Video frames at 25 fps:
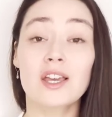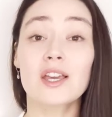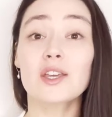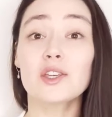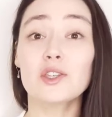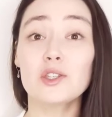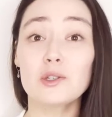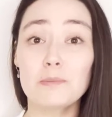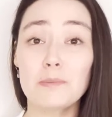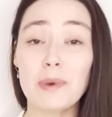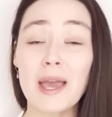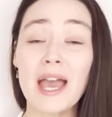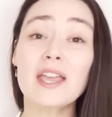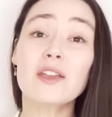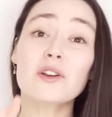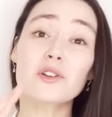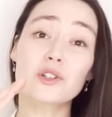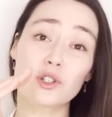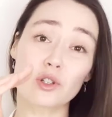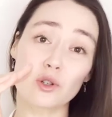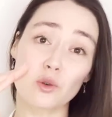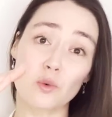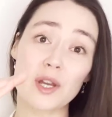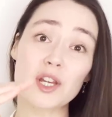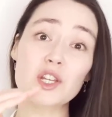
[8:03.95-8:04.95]
You pay your
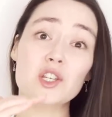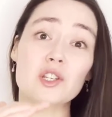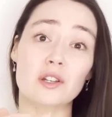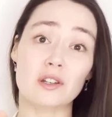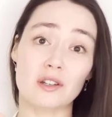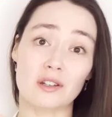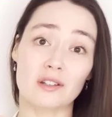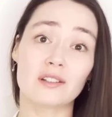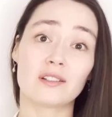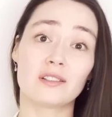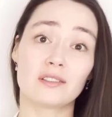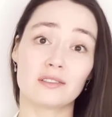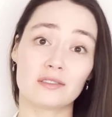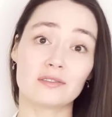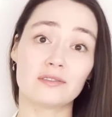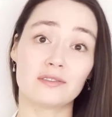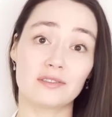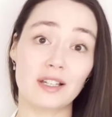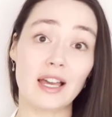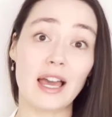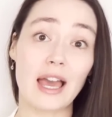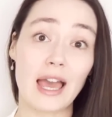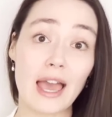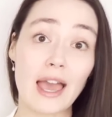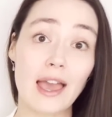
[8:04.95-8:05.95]
tuition
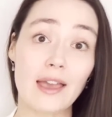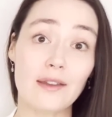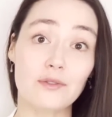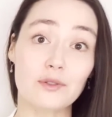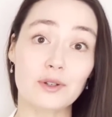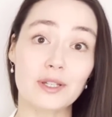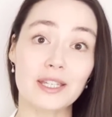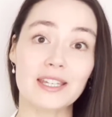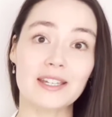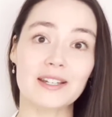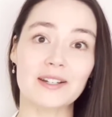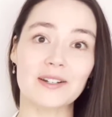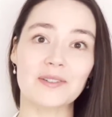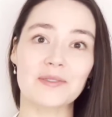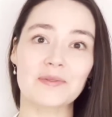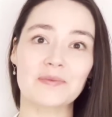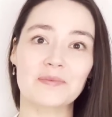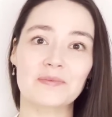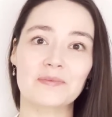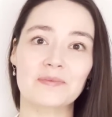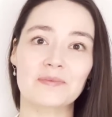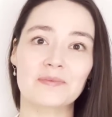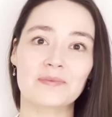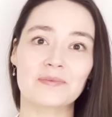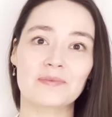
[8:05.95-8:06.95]
every year.
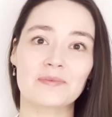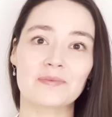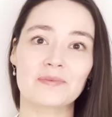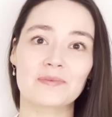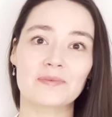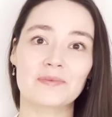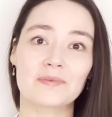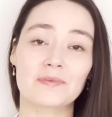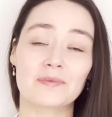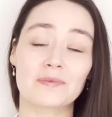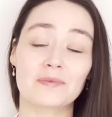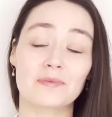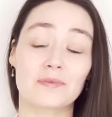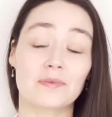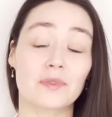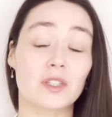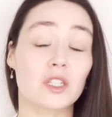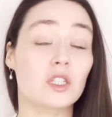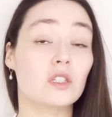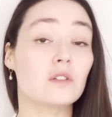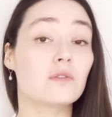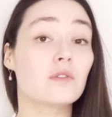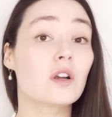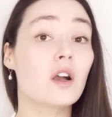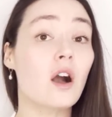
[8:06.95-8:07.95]

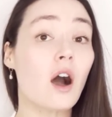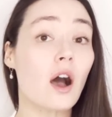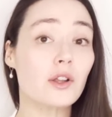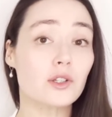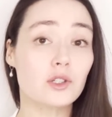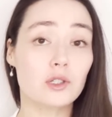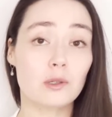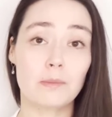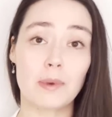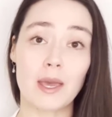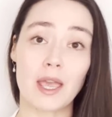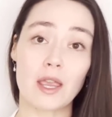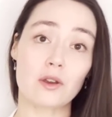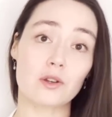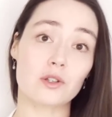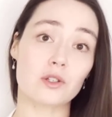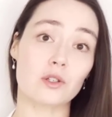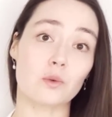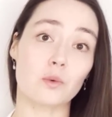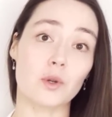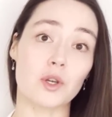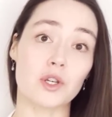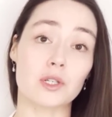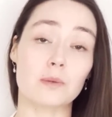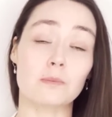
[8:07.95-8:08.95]
You've got to pay your
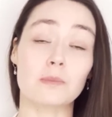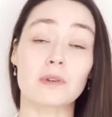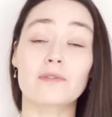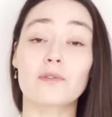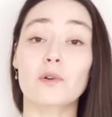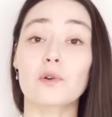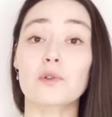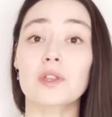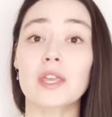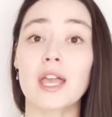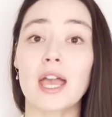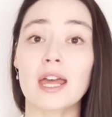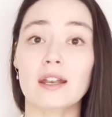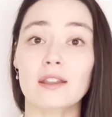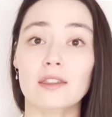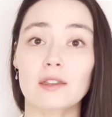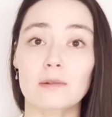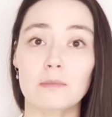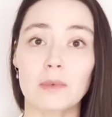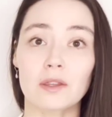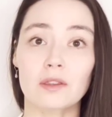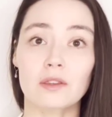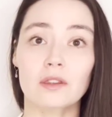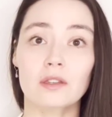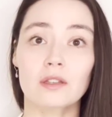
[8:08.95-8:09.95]
tuition before the end of the
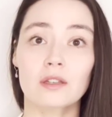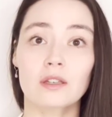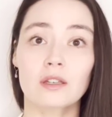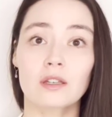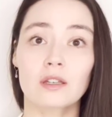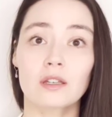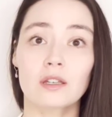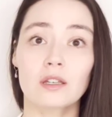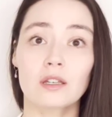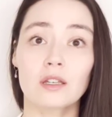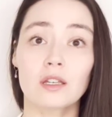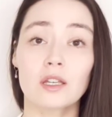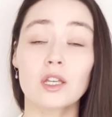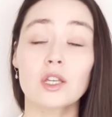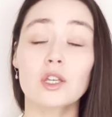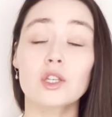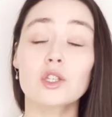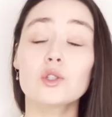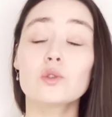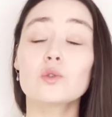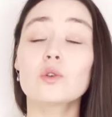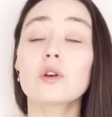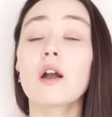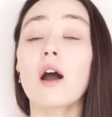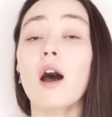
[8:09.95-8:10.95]
month.
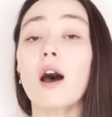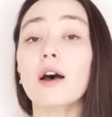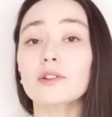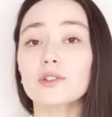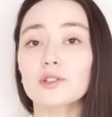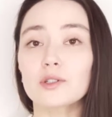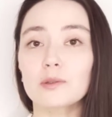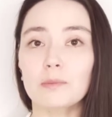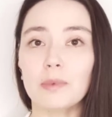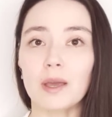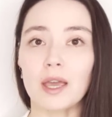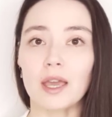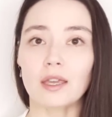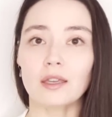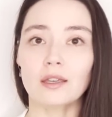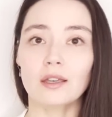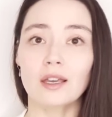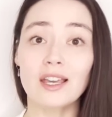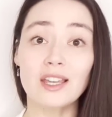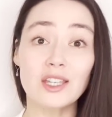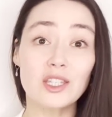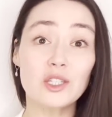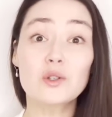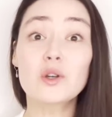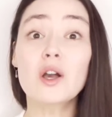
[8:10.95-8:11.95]
You gotta
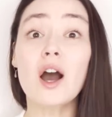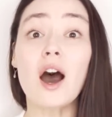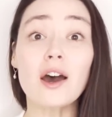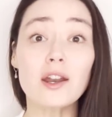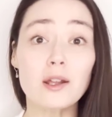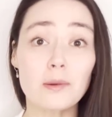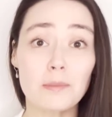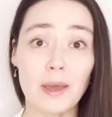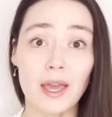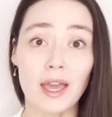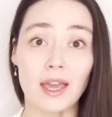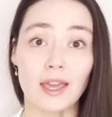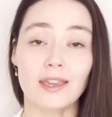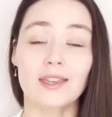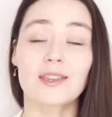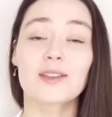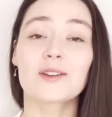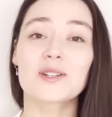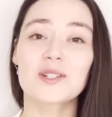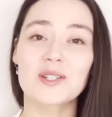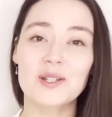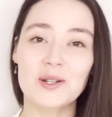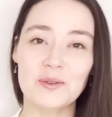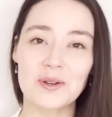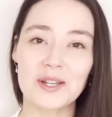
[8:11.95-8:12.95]
pay your
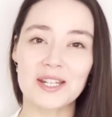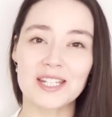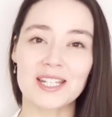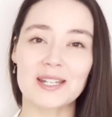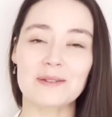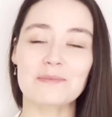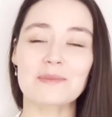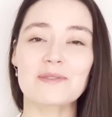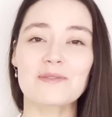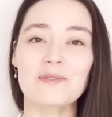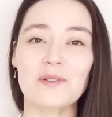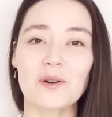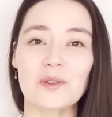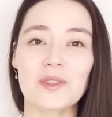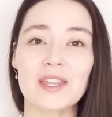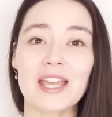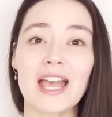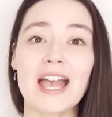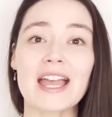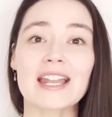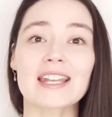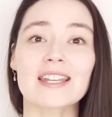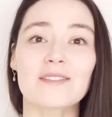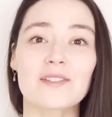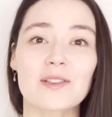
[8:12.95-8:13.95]
tuition before the
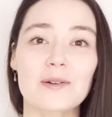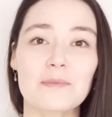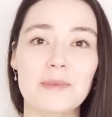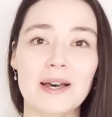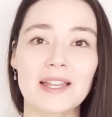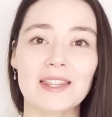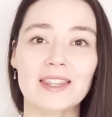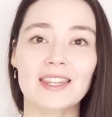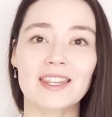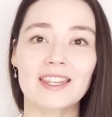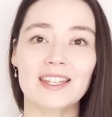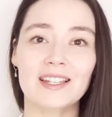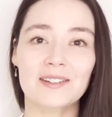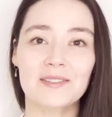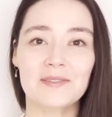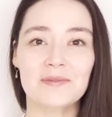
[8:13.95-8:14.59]
end of the month.